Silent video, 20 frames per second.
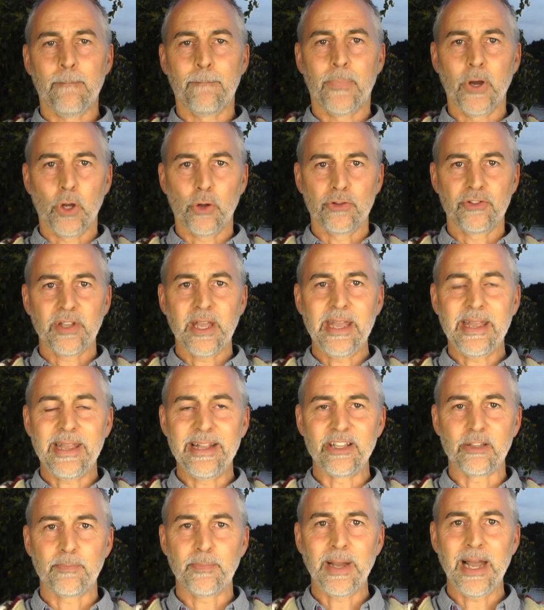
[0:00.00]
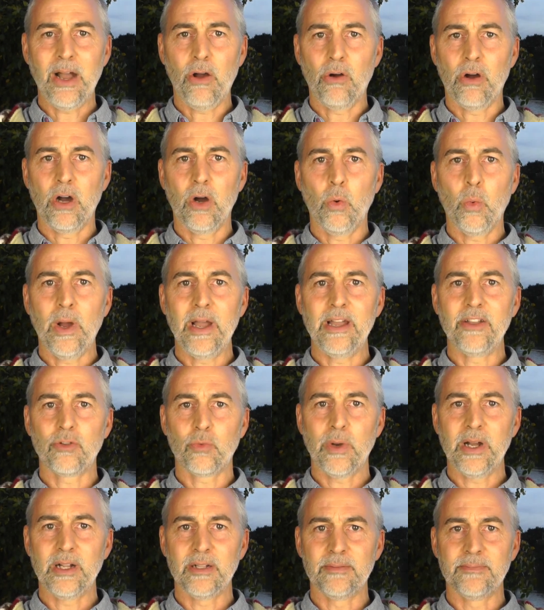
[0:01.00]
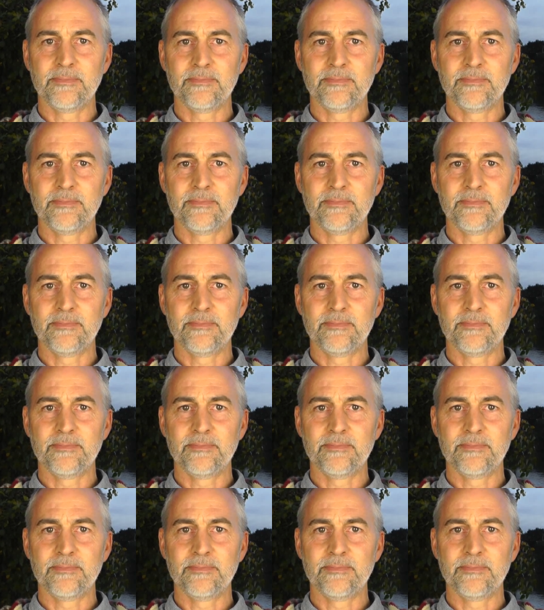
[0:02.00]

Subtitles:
but you're taking its power away as well.